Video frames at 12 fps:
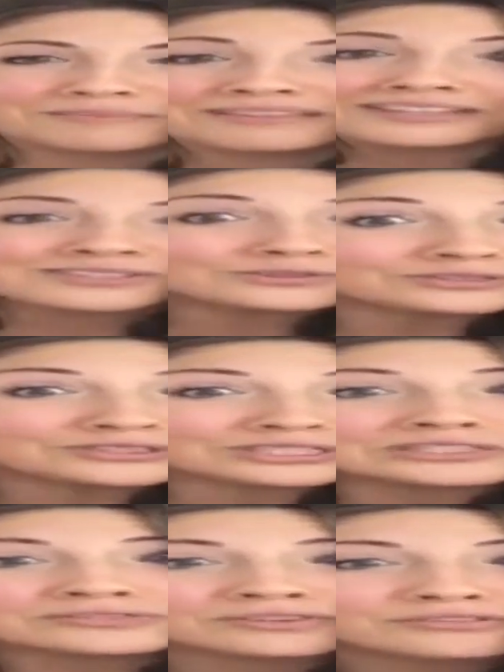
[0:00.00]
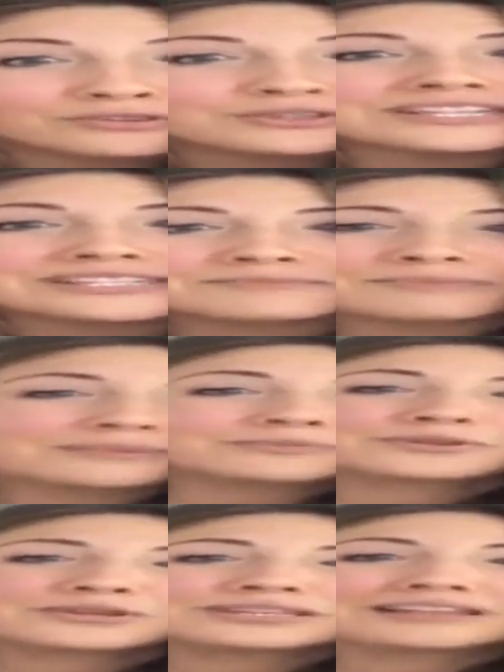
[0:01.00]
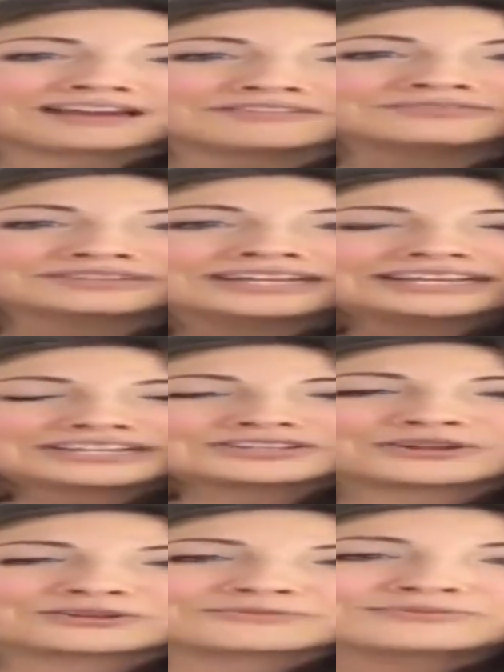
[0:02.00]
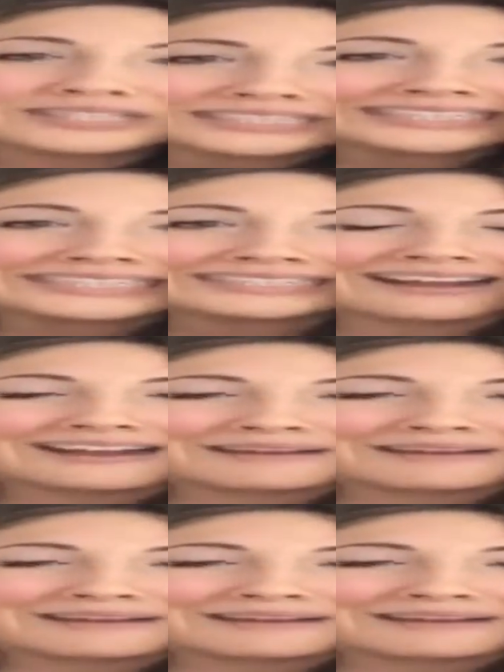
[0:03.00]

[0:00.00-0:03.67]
And that's good news for foodies and people who love, really,